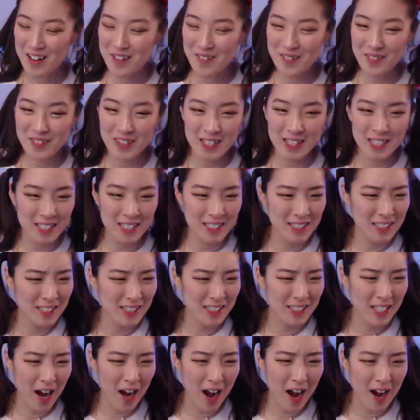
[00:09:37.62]
This
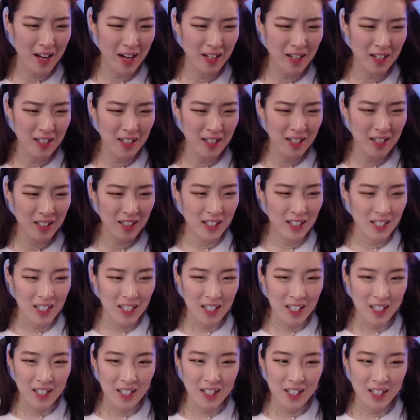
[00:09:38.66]
entire
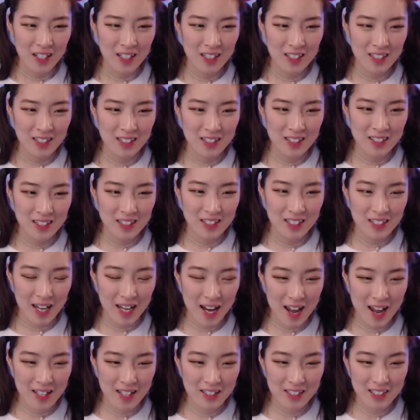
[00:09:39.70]

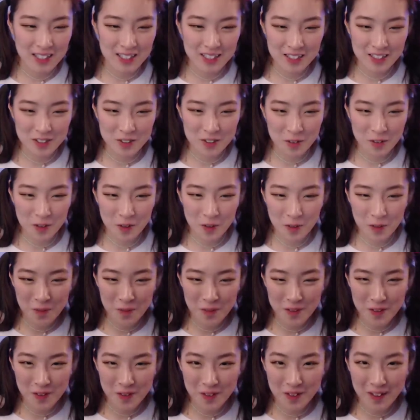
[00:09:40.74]
dance is
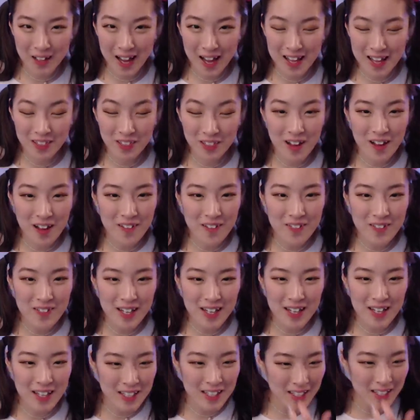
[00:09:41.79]
adorable. I love
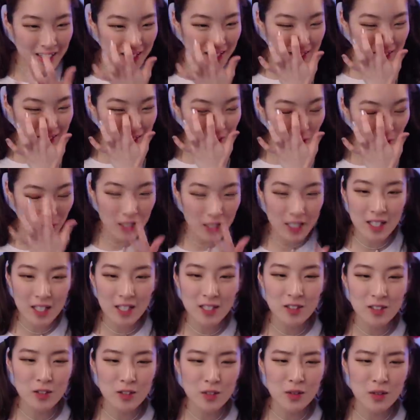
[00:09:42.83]
it. He's
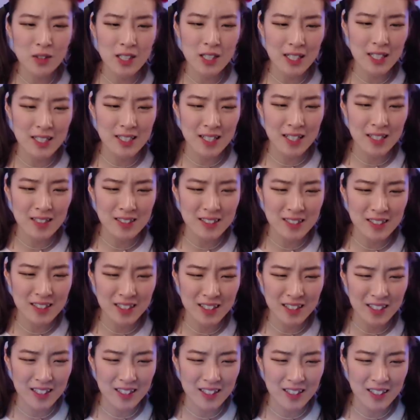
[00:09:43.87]
so good at
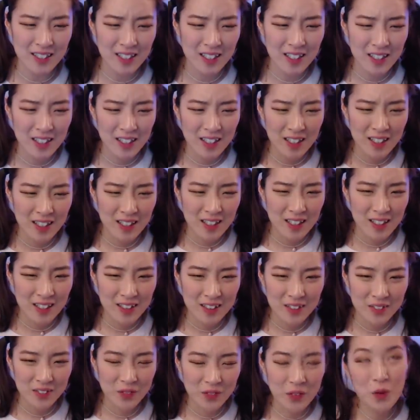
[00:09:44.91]
dancing.
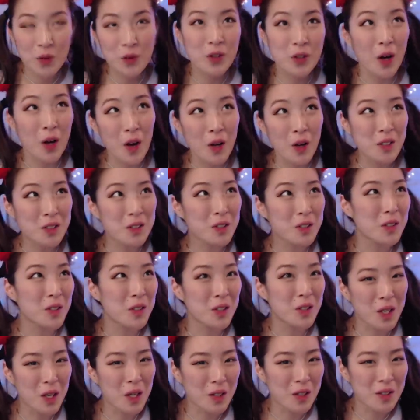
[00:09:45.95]
No doubt he's good
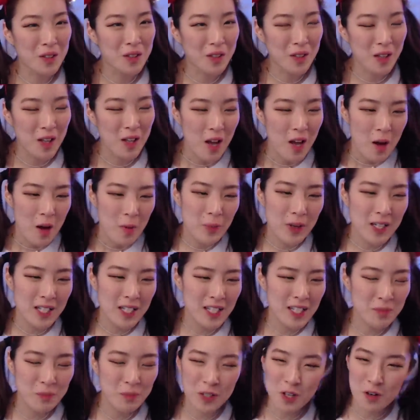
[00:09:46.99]
at dancing. But
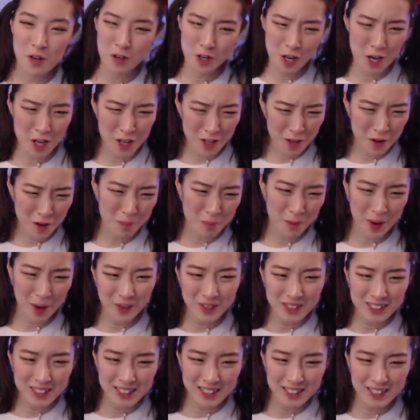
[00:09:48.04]
he
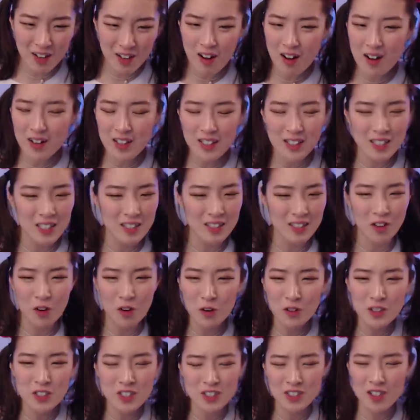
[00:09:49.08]
composed this all, the
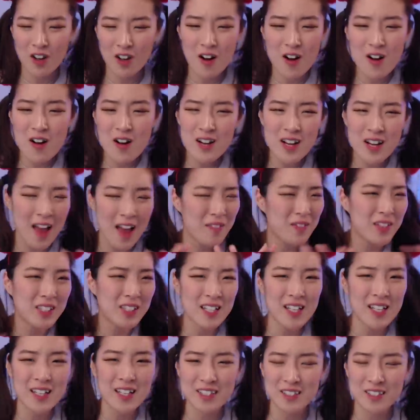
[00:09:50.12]
whole song,
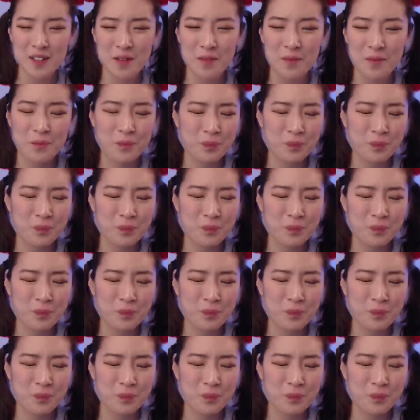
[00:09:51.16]
everything is a...